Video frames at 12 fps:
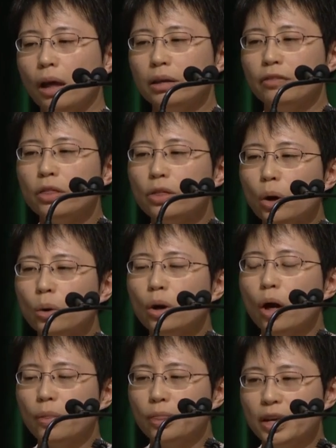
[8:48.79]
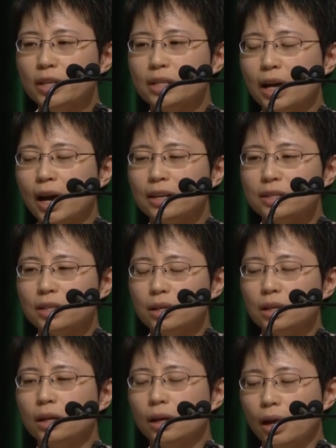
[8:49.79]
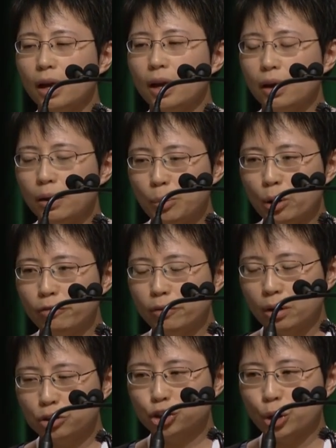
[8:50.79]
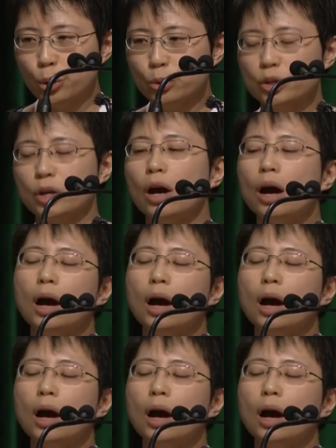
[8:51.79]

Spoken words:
even though this IC shows